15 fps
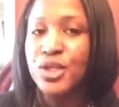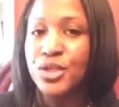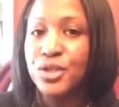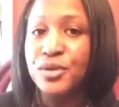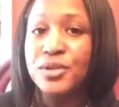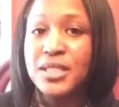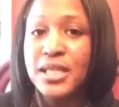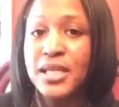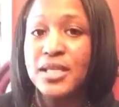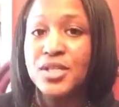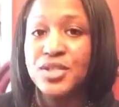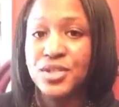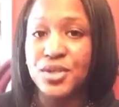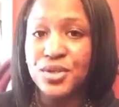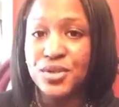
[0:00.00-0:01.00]

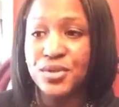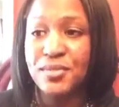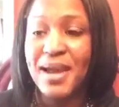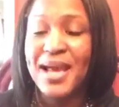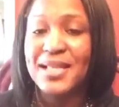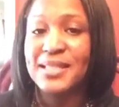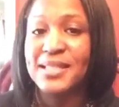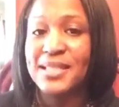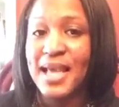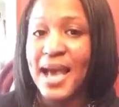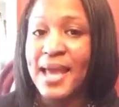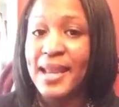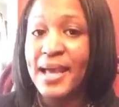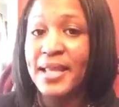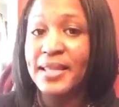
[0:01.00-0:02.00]
using Zoom has
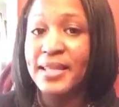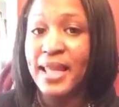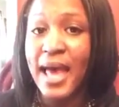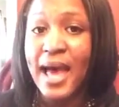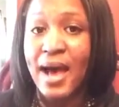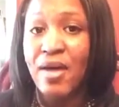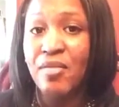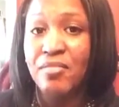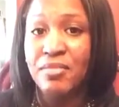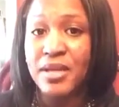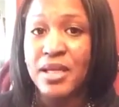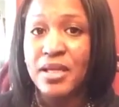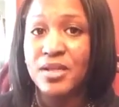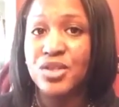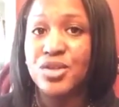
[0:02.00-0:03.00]
not allowed
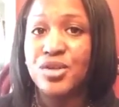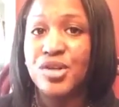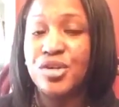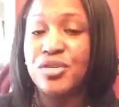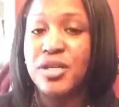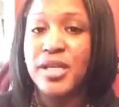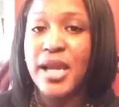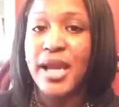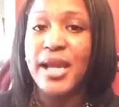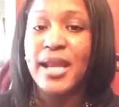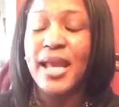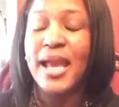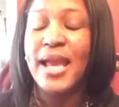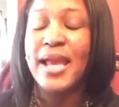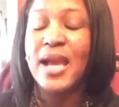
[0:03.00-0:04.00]
me to
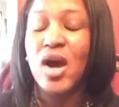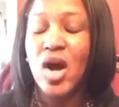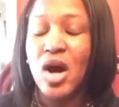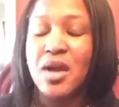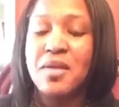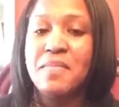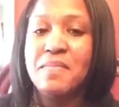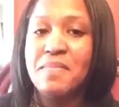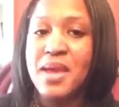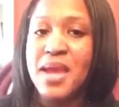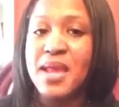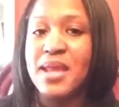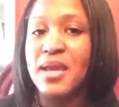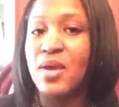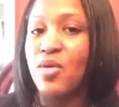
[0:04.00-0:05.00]
create an
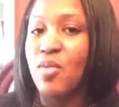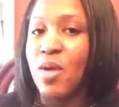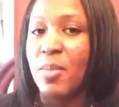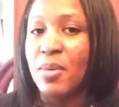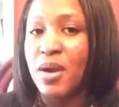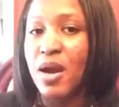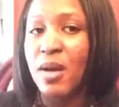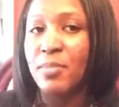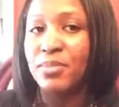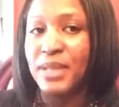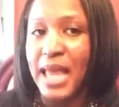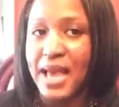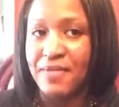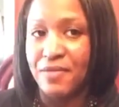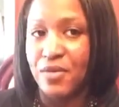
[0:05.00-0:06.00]
automated webinar
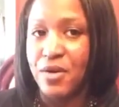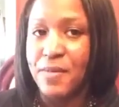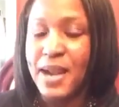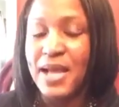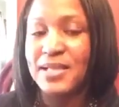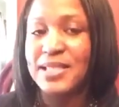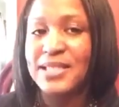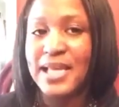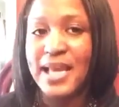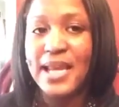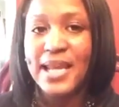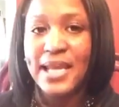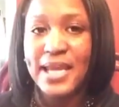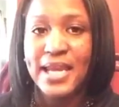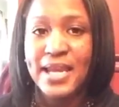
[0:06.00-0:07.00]
platform. And I'll say
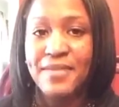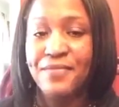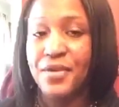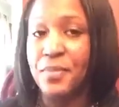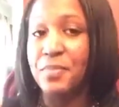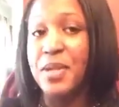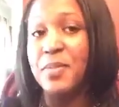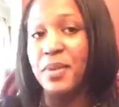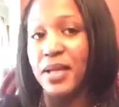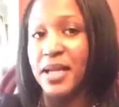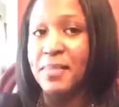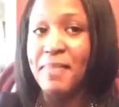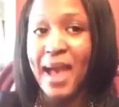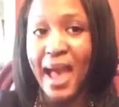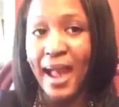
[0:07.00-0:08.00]
it again for the people
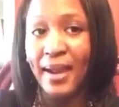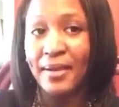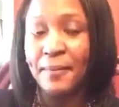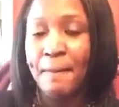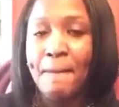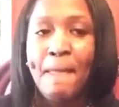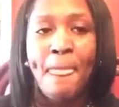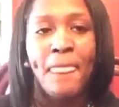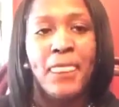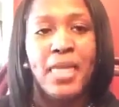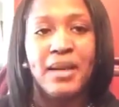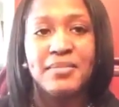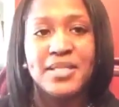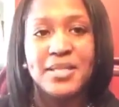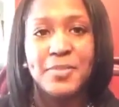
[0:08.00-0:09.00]
in the back
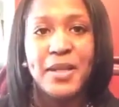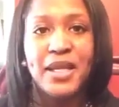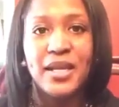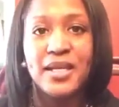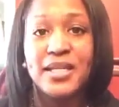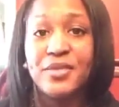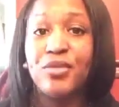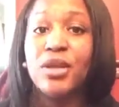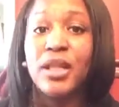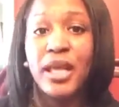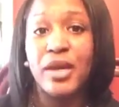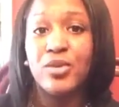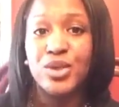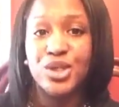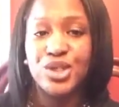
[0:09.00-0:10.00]
that I'm speaking a different
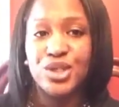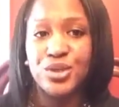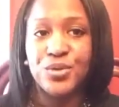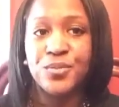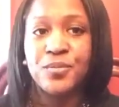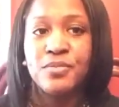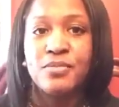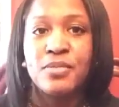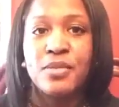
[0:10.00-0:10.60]
language to.